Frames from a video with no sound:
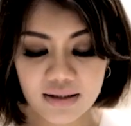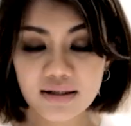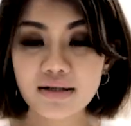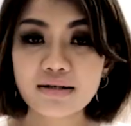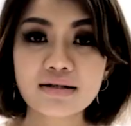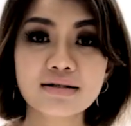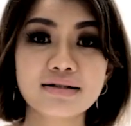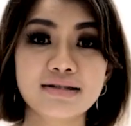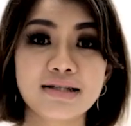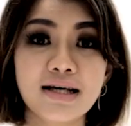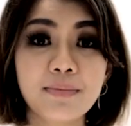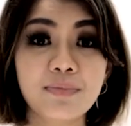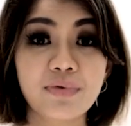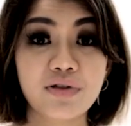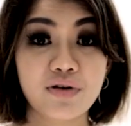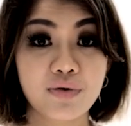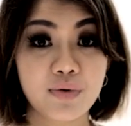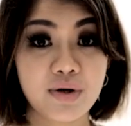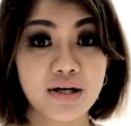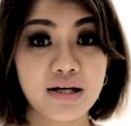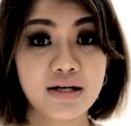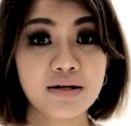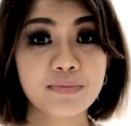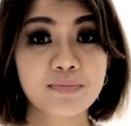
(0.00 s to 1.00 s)
Tip
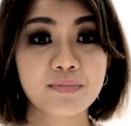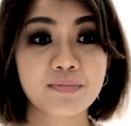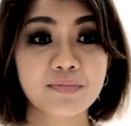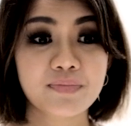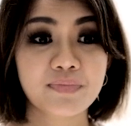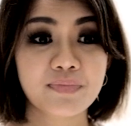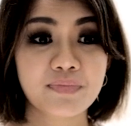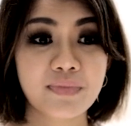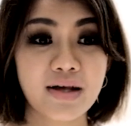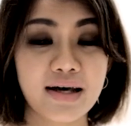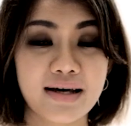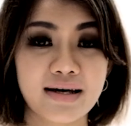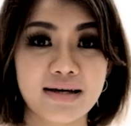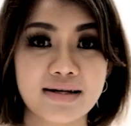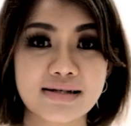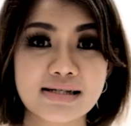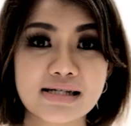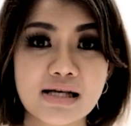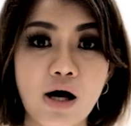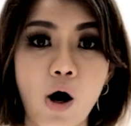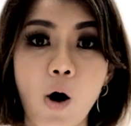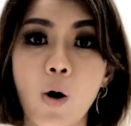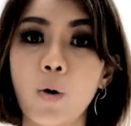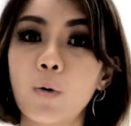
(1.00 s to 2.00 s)
3 is
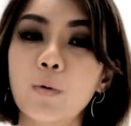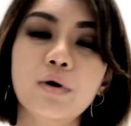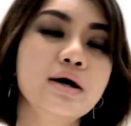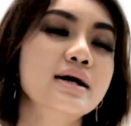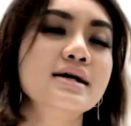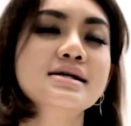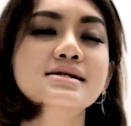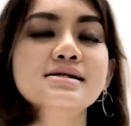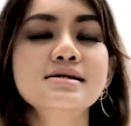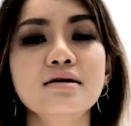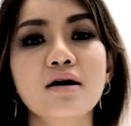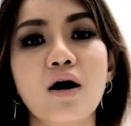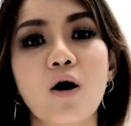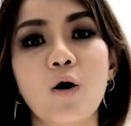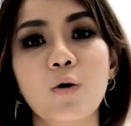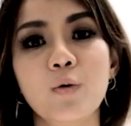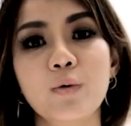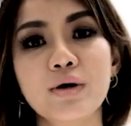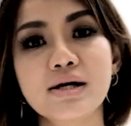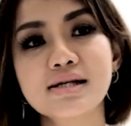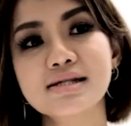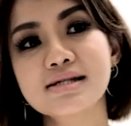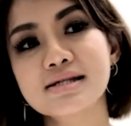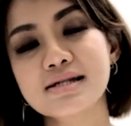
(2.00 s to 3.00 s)
always
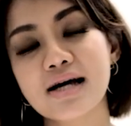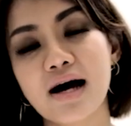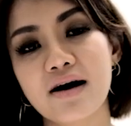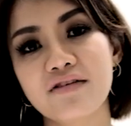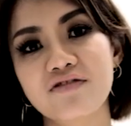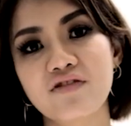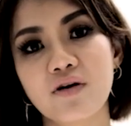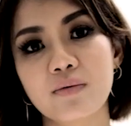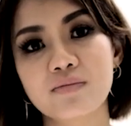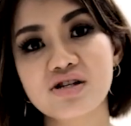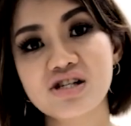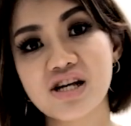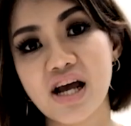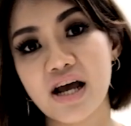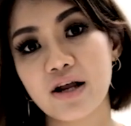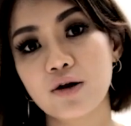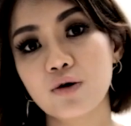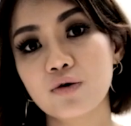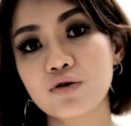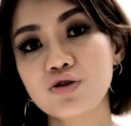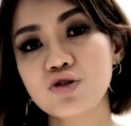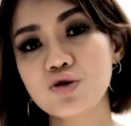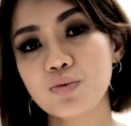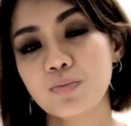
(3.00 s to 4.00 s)
start from
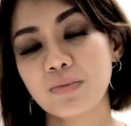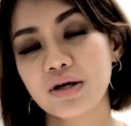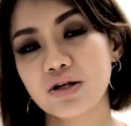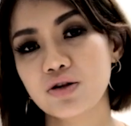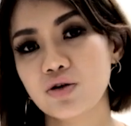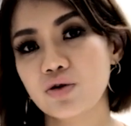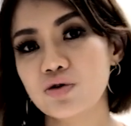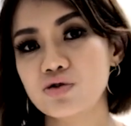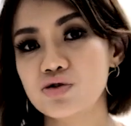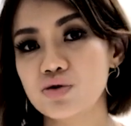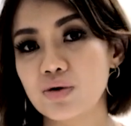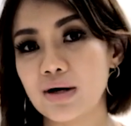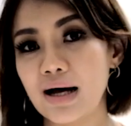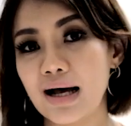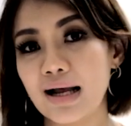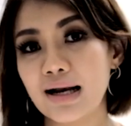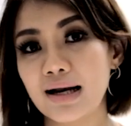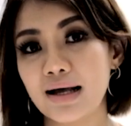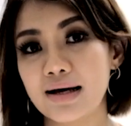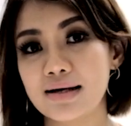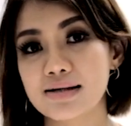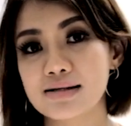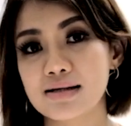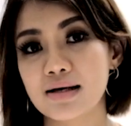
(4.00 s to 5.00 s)
shadow to mid-tone to
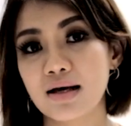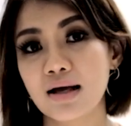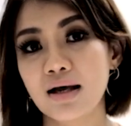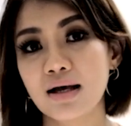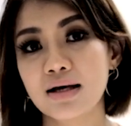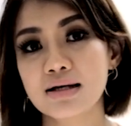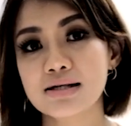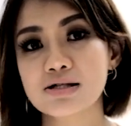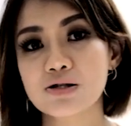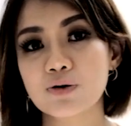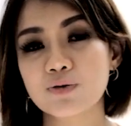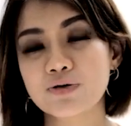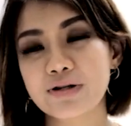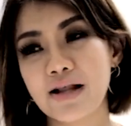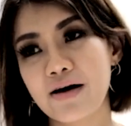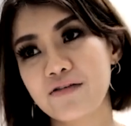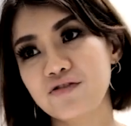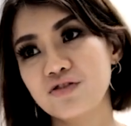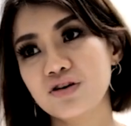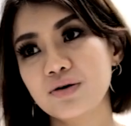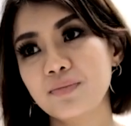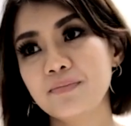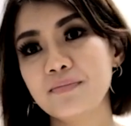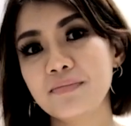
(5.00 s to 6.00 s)
highlights. So
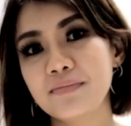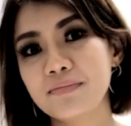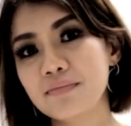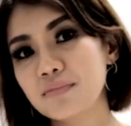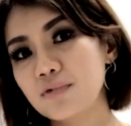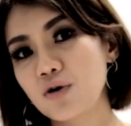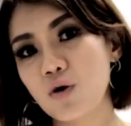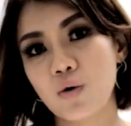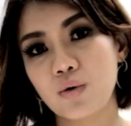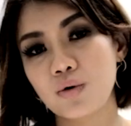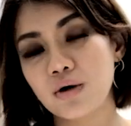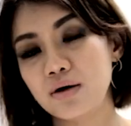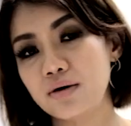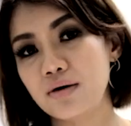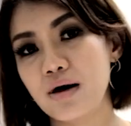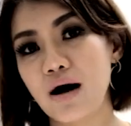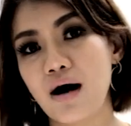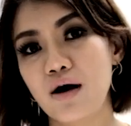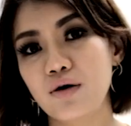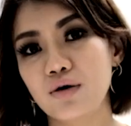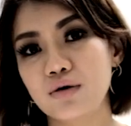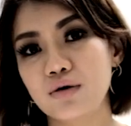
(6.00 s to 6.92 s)
never go around